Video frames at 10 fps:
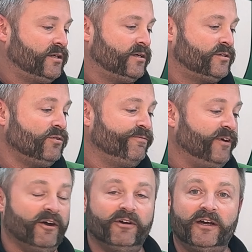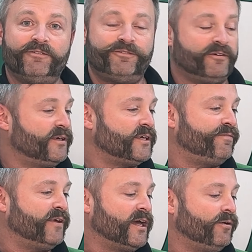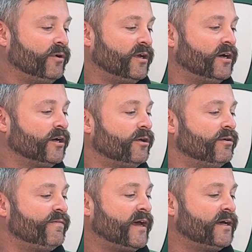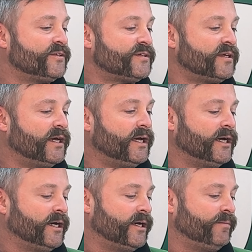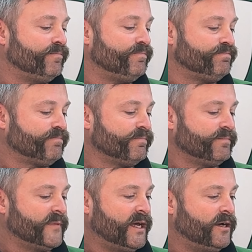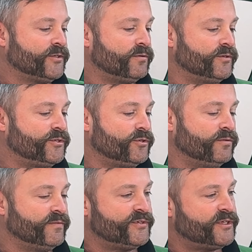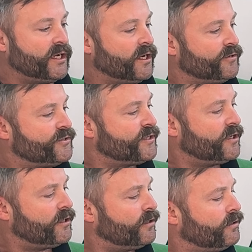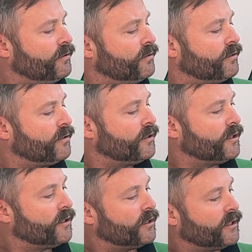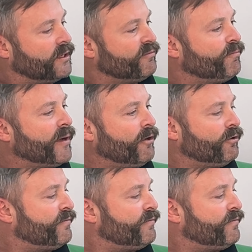It's all fair enough. I don't think anyone can argue with that. How to install the CO2 in the barrel.